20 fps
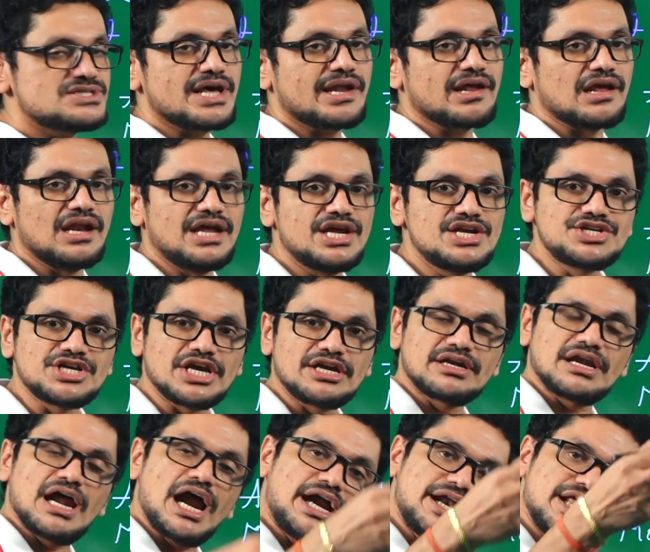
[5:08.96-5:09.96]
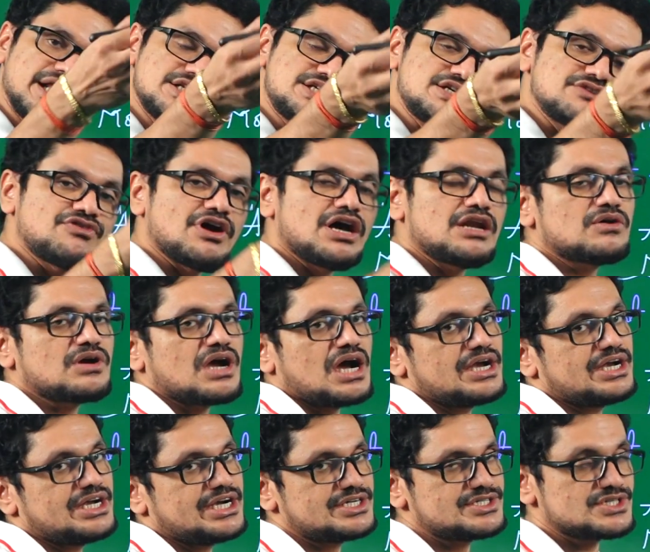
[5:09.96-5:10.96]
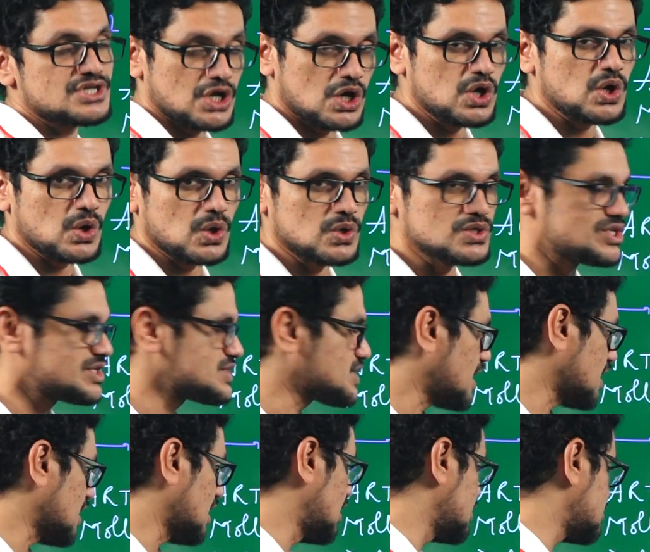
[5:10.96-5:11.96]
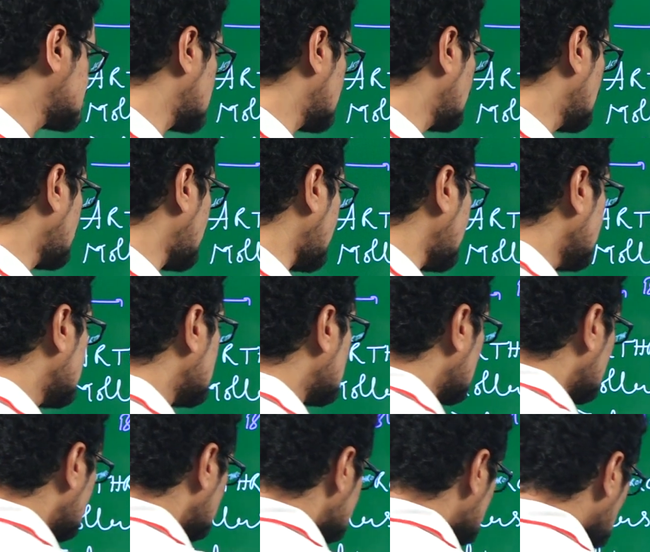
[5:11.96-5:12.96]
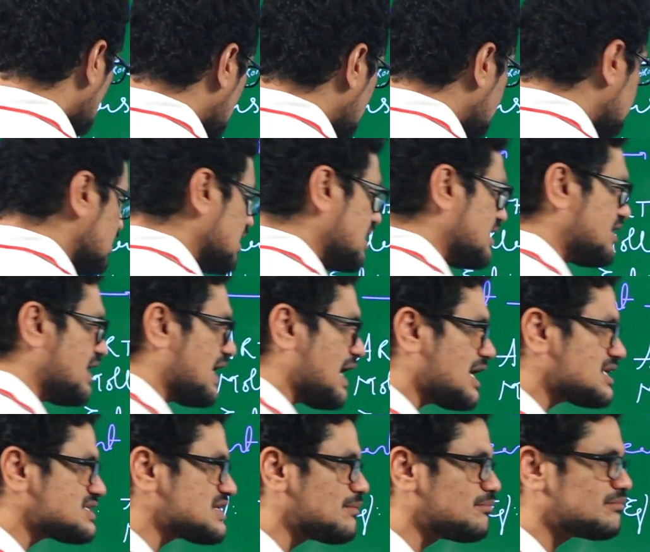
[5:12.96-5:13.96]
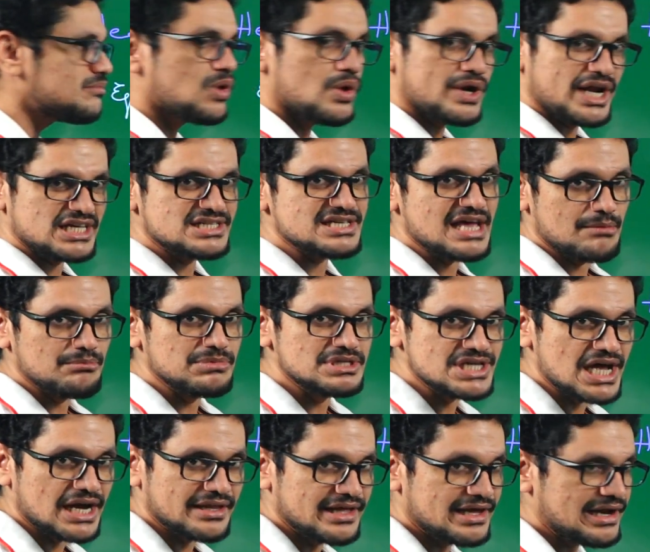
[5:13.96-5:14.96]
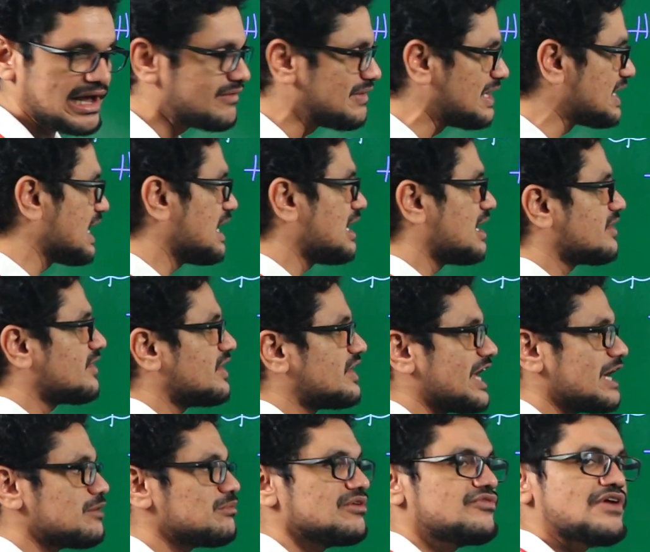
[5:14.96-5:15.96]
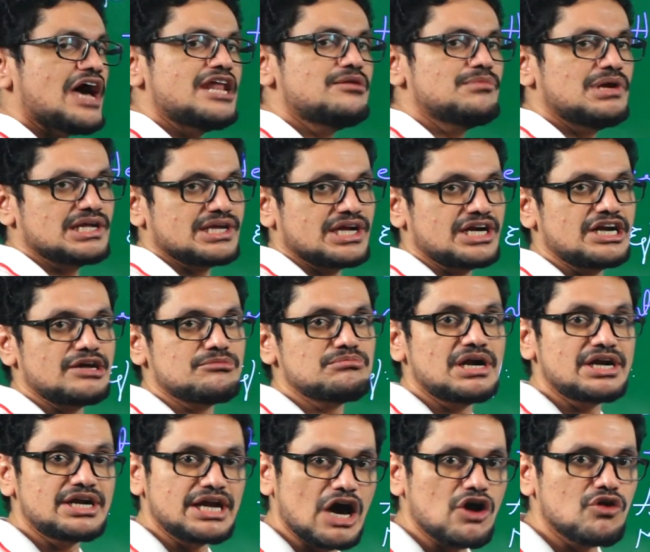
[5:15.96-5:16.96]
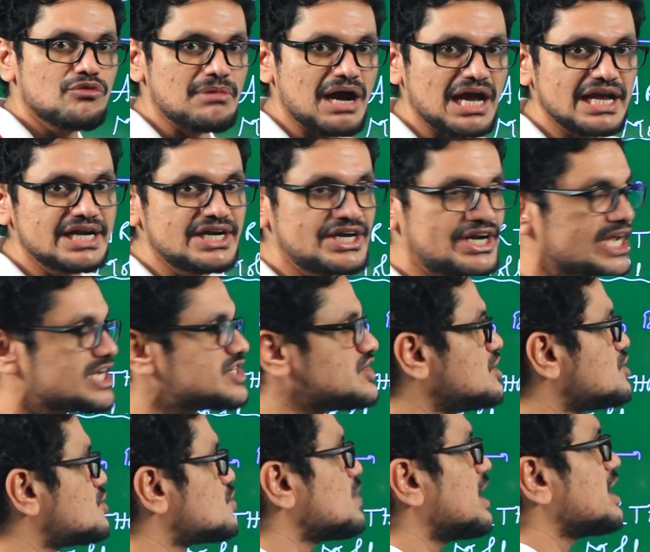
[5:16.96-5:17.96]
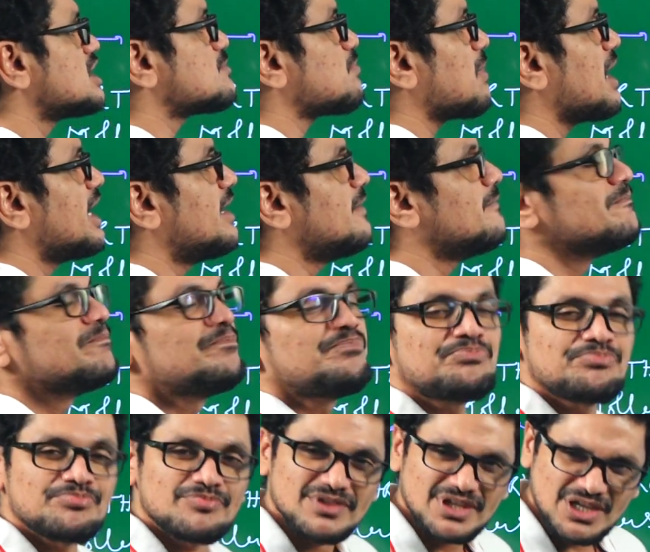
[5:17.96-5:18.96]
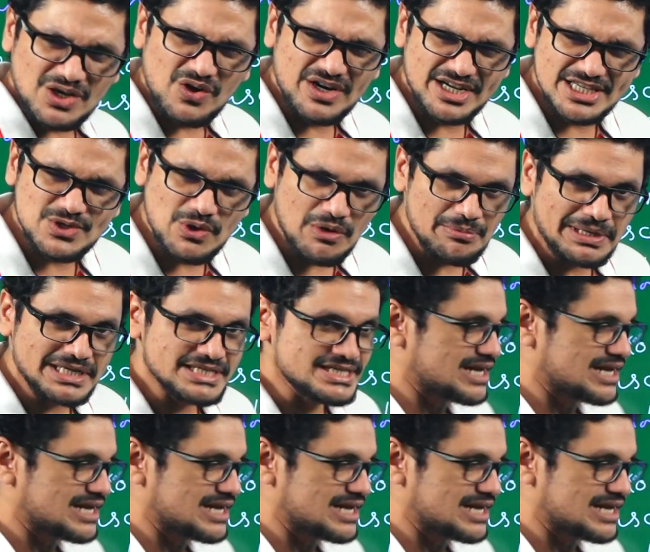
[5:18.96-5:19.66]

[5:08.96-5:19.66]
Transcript: circulation, and in Cephalochordates, closed circulation. Okay. So there are some more examples are there. I will tell at the time of animal kingdom, and now my intention is to explain what is open